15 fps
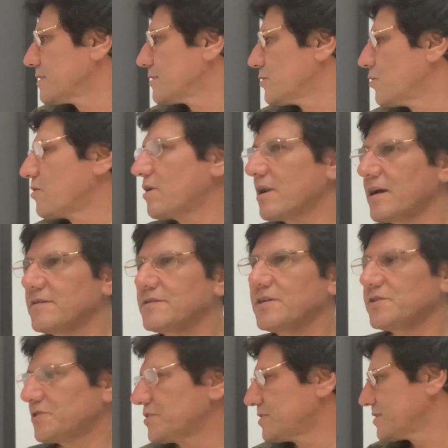
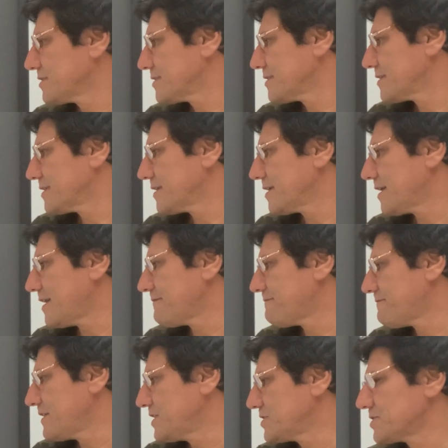localization,
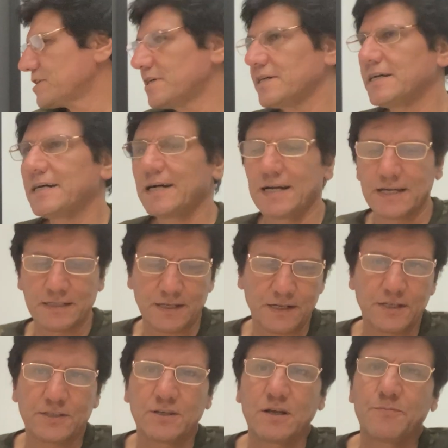aphasia, and
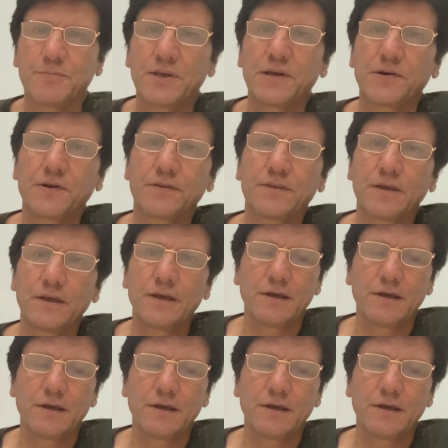critical period.